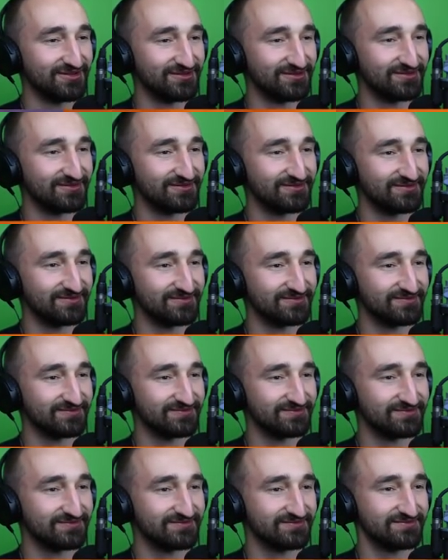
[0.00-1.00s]
Bad friend.
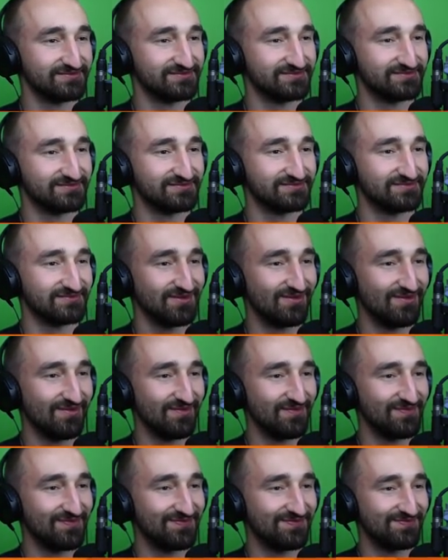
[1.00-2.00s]

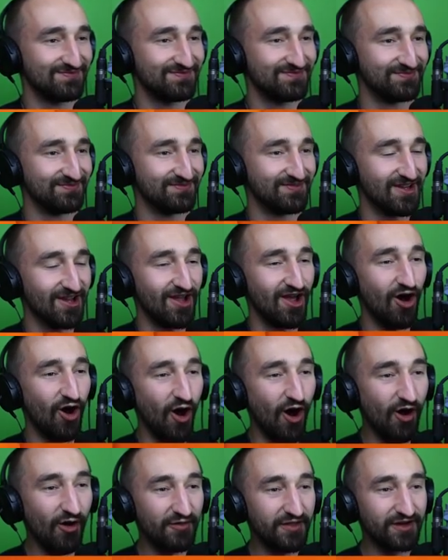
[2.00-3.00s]
Aww.
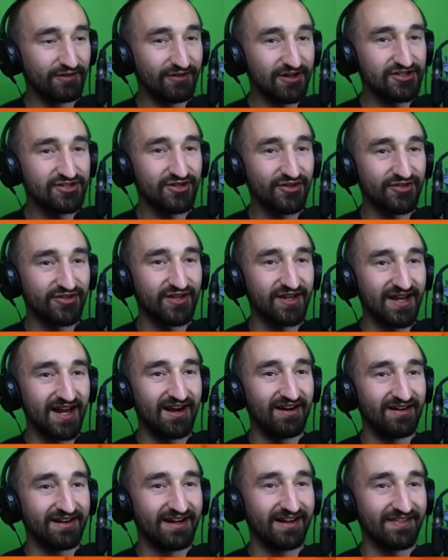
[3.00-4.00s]
Oh, the original city
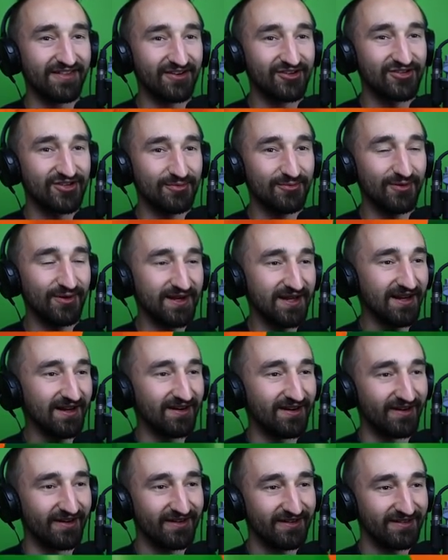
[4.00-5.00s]
area. There's someone
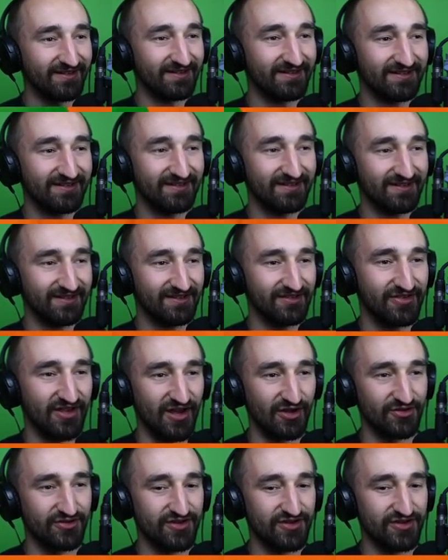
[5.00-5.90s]
here. Sell.